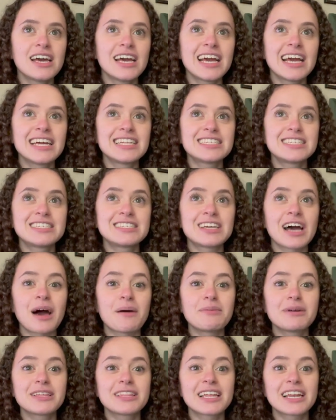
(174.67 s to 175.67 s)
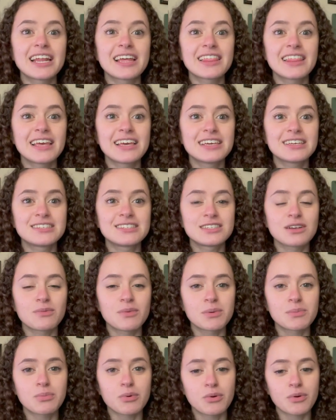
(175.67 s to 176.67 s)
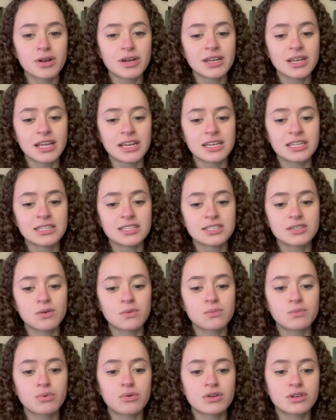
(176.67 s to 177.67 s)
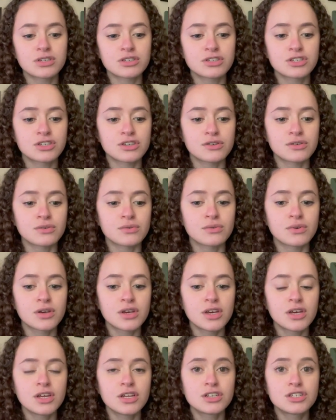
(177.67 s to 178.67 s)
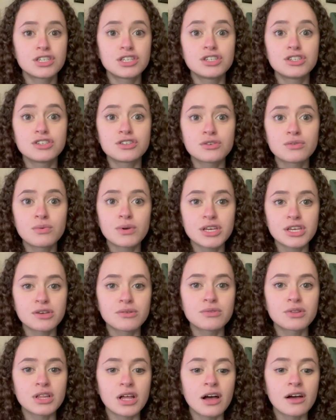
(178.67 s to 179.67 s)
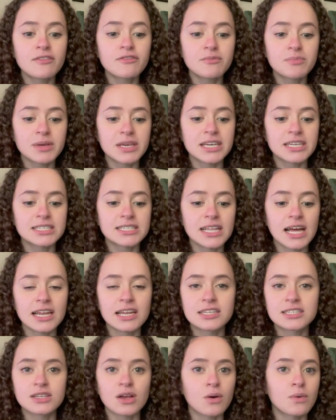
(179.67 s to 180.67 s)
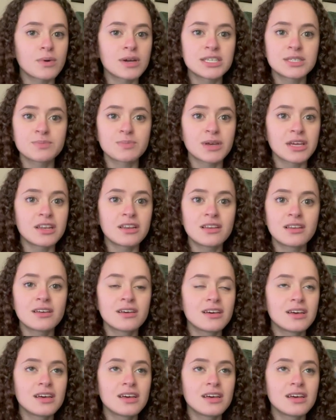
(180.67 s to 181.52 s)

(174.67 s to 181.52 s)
it's a topic that I think is so important and it's so important to to do what you love because that has always been